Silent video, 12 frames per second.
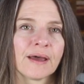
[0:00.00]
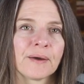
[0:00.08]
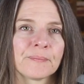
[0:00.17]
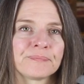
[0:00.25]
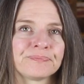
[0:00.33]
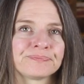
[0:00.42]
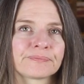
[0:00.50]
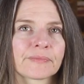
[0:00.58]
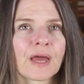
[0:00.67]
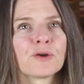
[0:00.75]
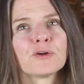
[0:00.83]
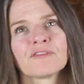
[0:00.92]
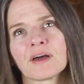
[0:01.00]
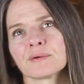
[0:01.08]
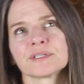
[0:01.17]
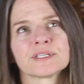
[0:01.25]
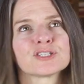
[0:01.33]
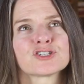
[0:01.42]
Um, I don't know if that
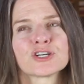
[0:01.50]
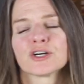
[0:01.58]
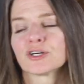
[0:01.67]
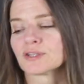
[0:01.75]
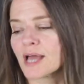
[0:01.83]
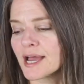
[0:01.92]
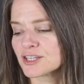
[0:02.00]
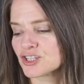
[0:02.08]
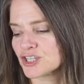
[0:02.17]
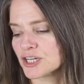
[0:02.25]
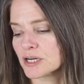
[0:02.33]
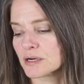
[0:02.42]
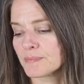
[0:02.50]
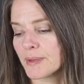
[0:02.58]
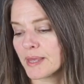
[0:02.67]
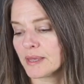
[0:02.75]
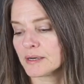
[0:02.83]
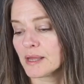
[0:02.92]
was this year or last year,
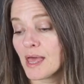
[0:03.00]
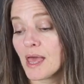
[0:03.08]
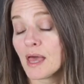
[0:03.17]
but